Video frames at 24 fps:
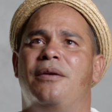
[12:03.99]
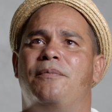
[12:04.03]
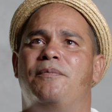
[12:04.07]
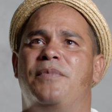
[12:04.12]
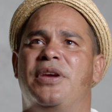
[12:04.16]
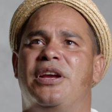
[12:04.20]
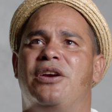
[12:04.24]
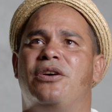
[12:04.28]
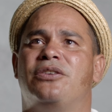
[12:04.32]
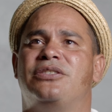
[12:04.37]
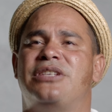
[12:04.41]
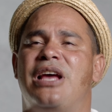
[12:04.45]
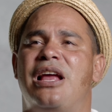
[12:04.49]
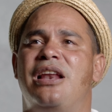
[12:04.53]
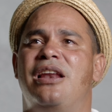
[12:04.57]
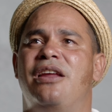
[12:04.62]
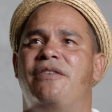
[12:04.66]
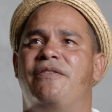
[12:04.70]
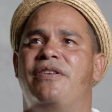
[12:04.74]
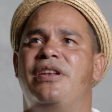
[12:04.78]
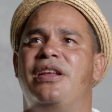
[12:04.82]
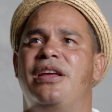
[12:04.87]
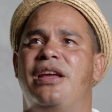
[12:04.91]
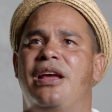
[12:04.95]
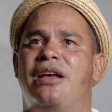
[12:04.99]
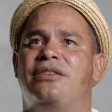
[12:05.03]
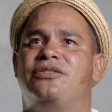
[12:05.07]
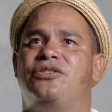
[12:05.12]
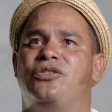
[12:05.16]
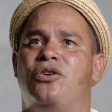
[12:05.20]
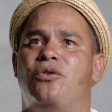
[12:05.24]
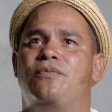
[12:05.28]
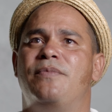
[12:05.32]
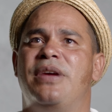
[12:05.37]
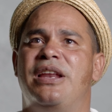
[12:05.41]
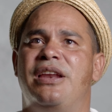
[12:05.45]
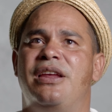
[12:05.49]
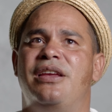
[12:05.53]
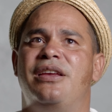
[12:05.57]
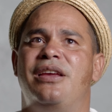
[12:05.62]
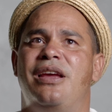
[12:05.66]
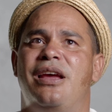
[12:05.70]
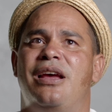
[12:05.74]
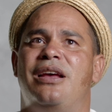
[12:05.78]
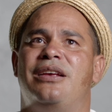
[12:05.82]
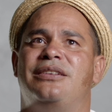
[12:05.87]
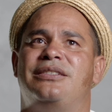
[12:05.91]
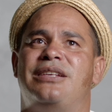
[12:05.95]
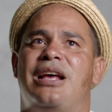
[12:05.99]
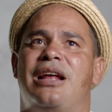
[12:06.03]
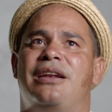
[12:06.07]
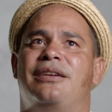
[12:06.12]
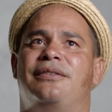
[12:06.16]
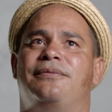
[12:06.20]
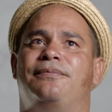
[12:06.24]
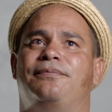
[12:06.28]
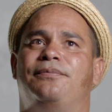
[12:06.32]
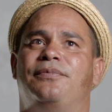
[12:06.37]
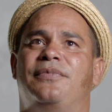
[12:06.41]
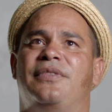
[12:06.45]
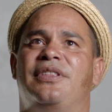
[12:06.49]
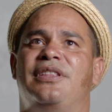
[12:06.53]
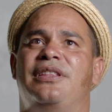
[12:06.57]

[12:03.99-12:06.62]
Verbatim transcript: because I live in here so many years and